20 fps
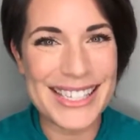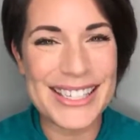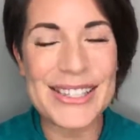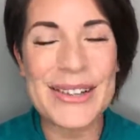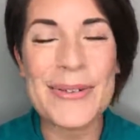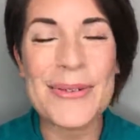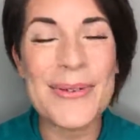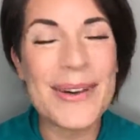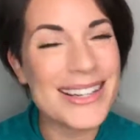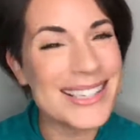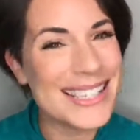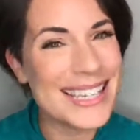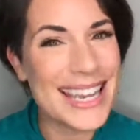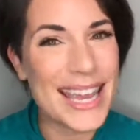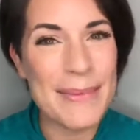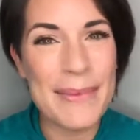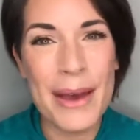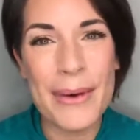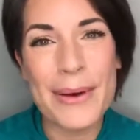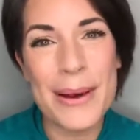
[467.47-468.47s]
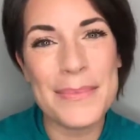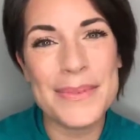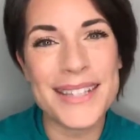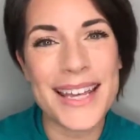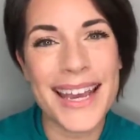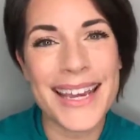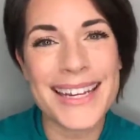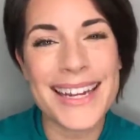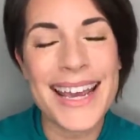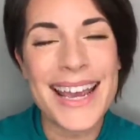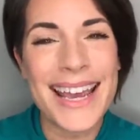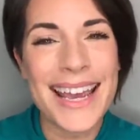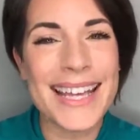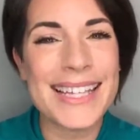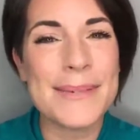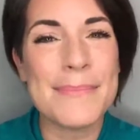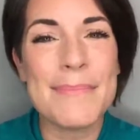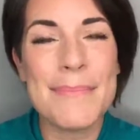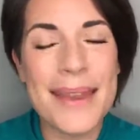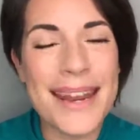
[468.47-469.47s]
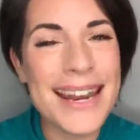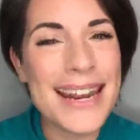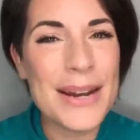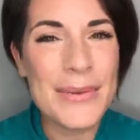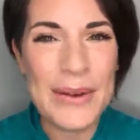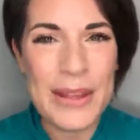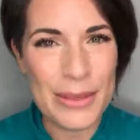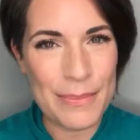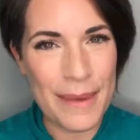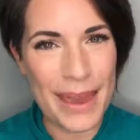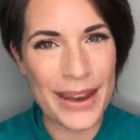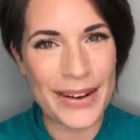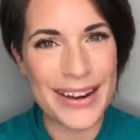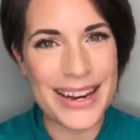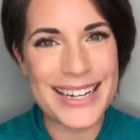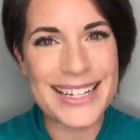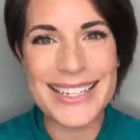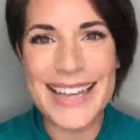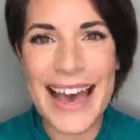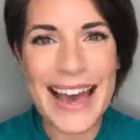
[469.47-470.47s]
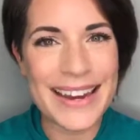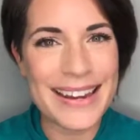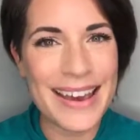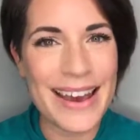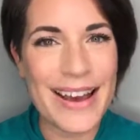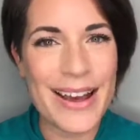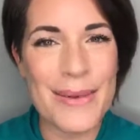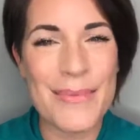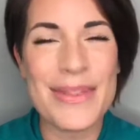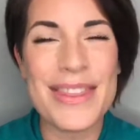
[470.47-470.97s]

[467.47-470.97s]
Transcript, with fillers: So once again, my website is Minute With Mary dot com.